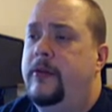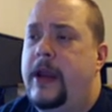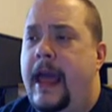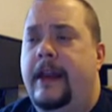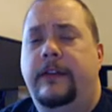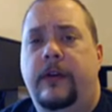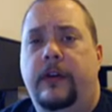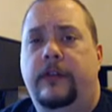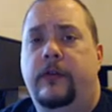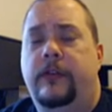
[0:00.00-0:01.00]
if we add it to
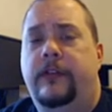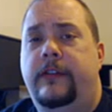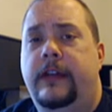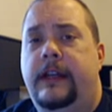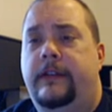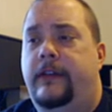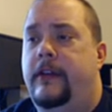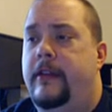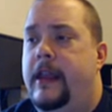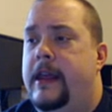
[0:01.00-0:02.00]
our sources
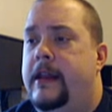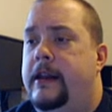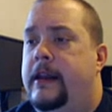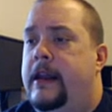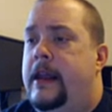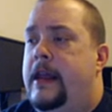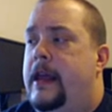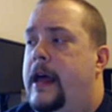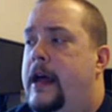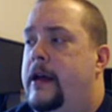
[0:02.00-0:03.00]
list, then
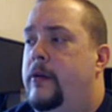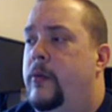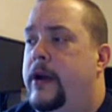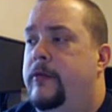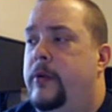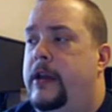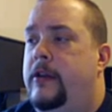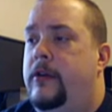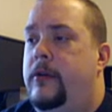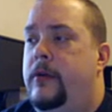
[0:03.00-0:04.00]
whenever we
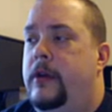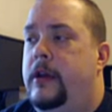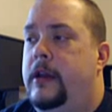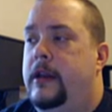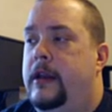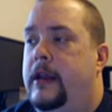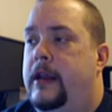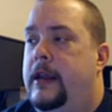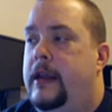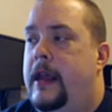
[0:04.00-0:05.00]
do
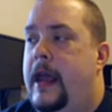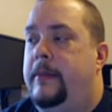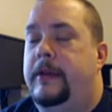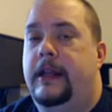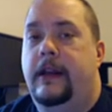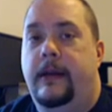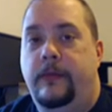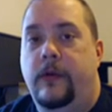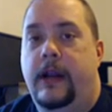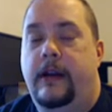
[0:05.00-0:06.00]
an apt-get
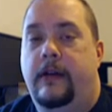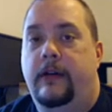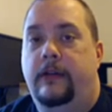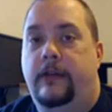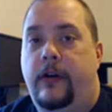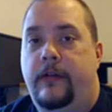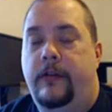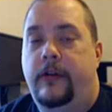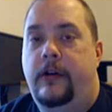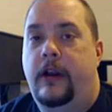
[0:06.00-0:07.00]
upgrade on our
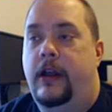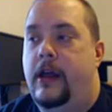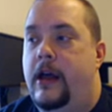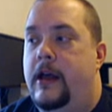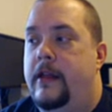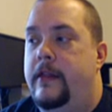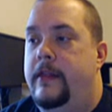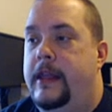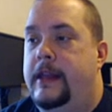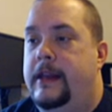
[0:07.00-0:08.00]
server,
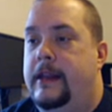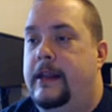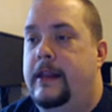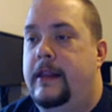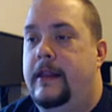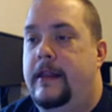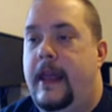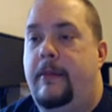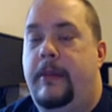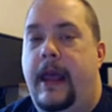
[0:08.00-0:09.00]
then
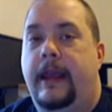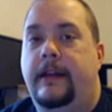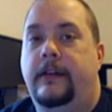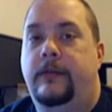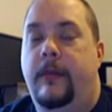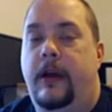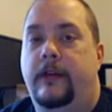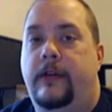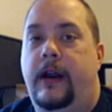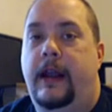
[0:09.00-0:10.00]
that package
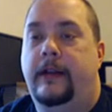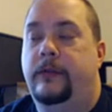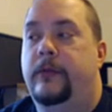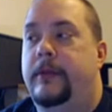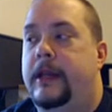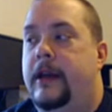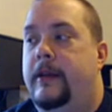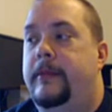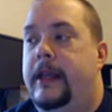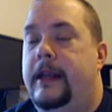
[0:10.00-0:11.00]
monitorix will be
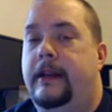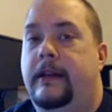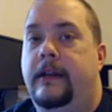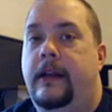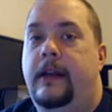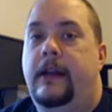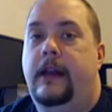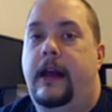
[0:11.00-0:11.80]
updated